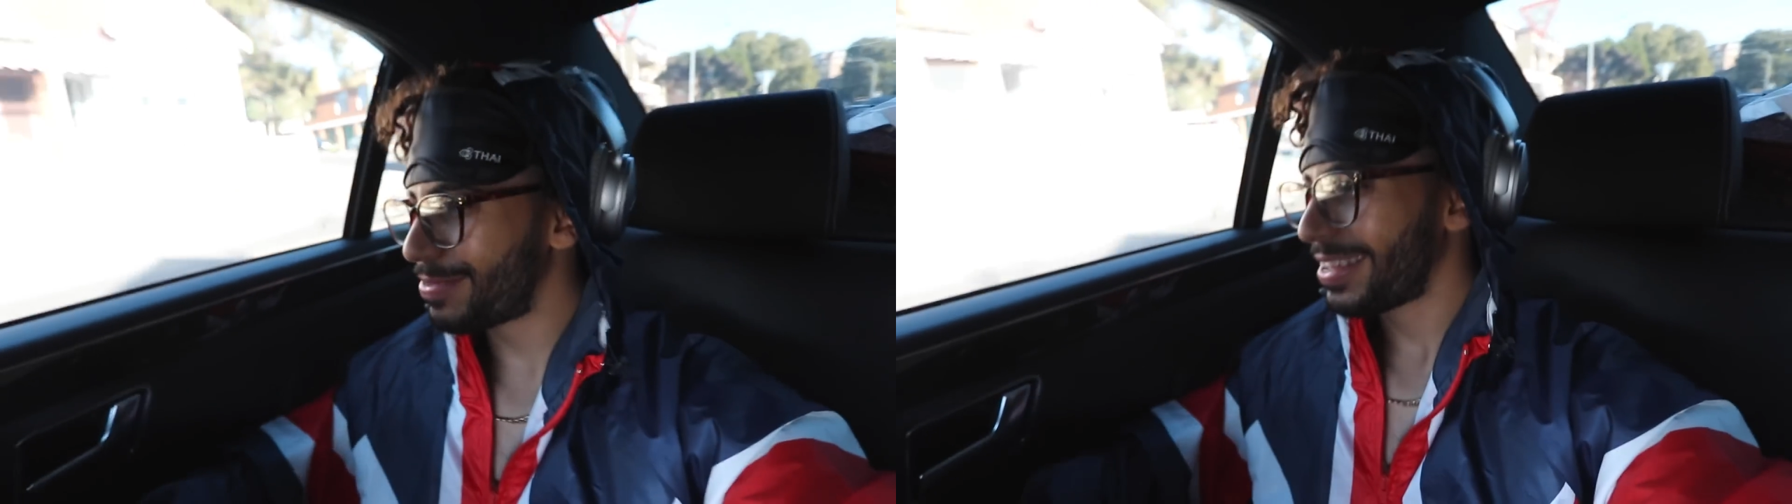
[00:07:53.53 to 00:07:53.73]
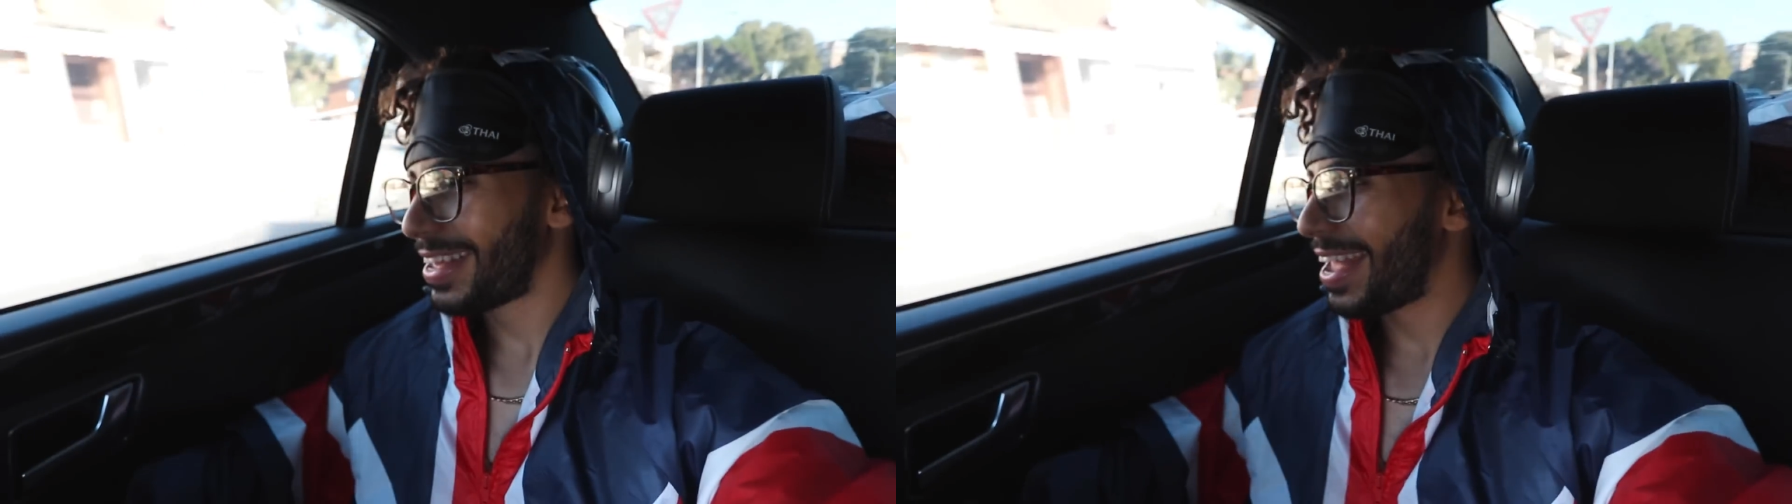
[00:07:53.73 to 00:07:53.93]

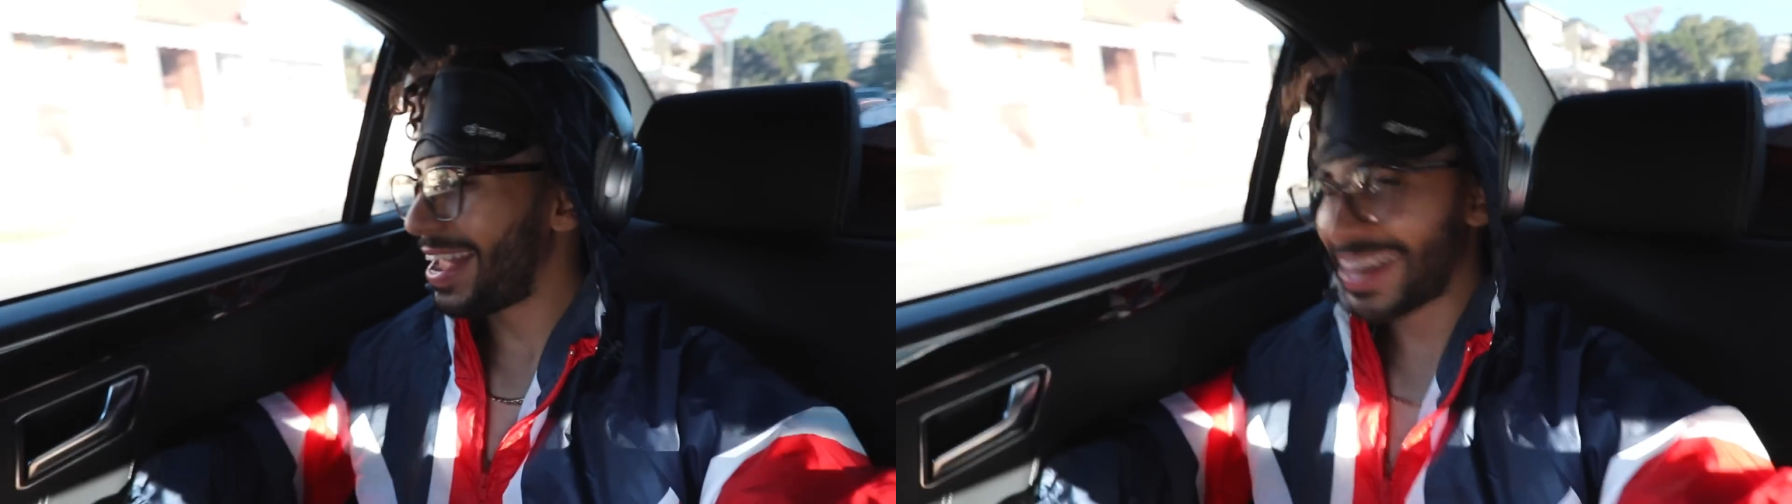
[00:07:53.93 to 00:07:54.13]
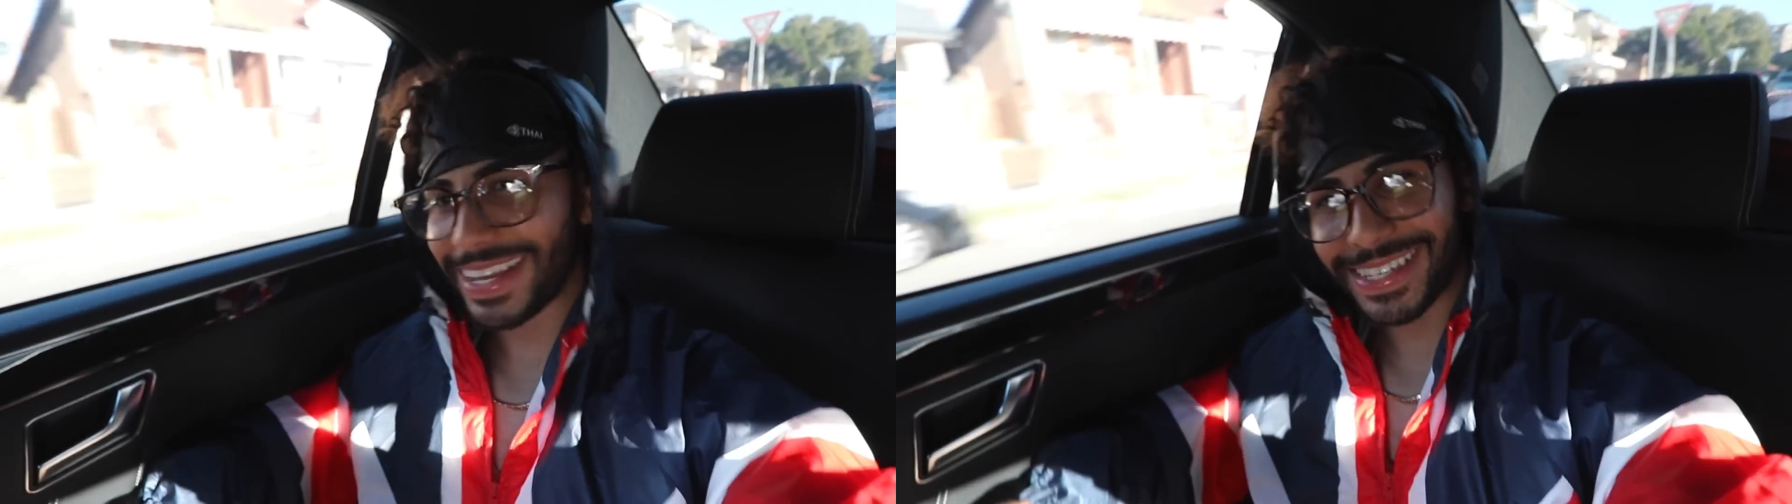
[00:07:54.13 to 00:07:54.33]

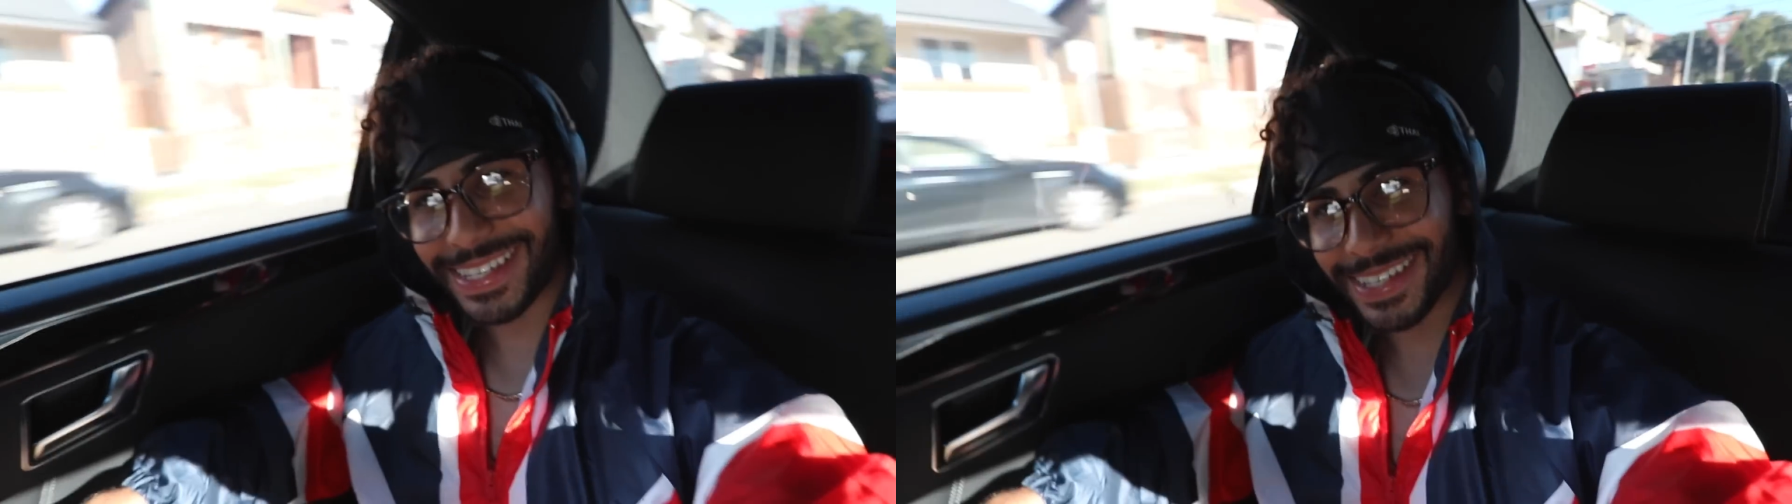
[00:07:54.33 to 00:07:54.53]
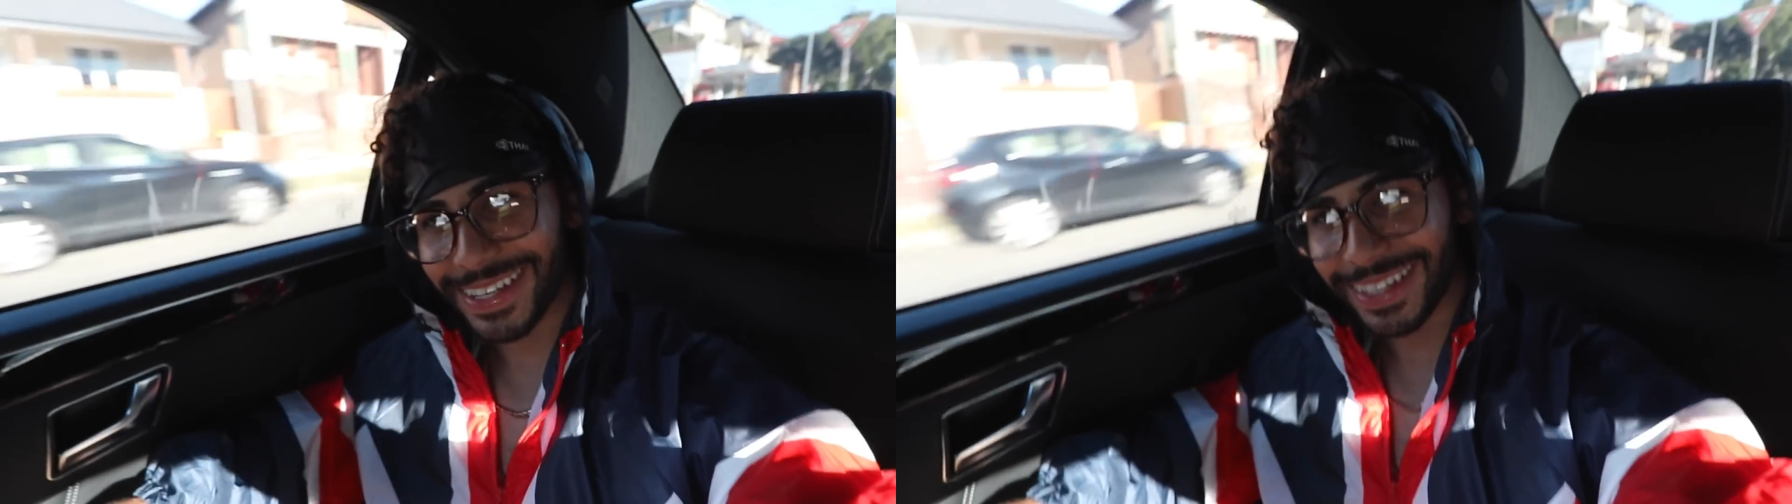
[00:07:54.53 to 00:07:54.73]
and
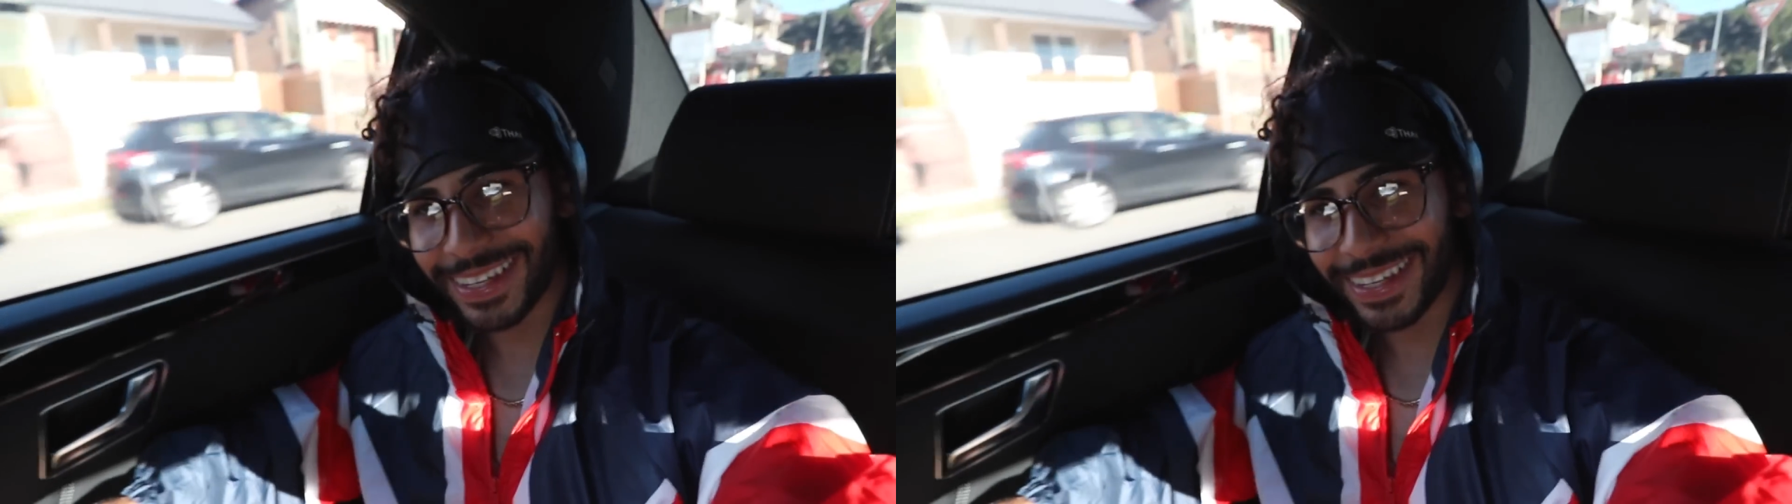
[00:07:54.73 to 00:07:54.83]
let's